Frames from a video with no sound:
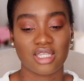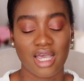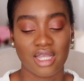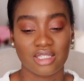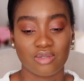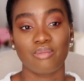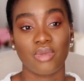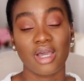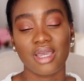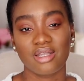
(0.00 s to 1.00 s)
And in
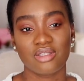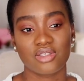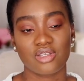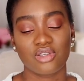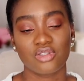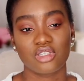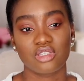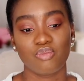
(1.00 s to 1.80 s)
my instance,